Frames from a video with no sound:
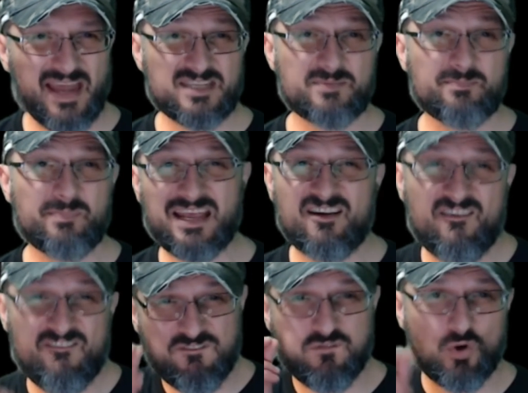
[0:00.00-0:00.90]
ping
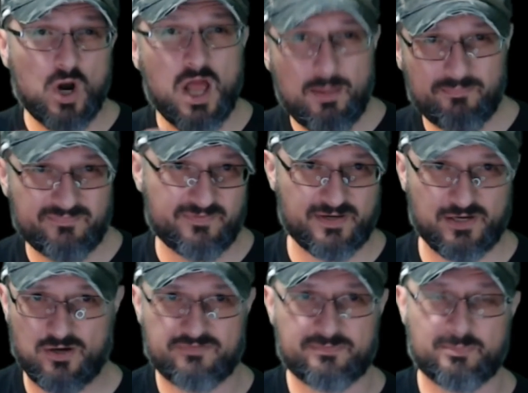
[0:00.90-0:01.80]
from
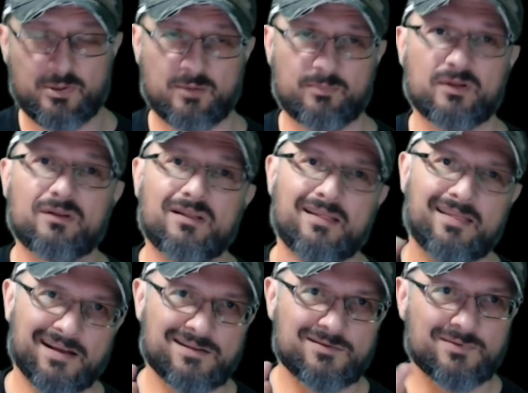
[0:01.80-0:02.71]
VRF purple.
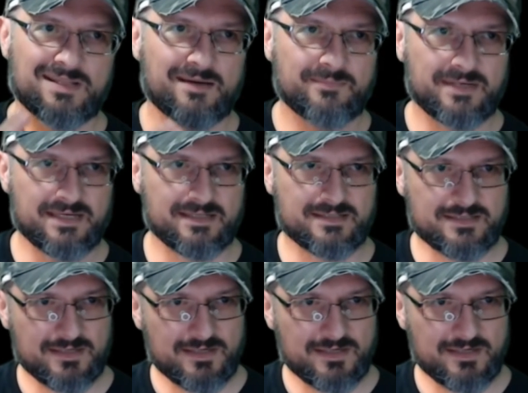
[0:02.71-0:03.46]
That's what that means.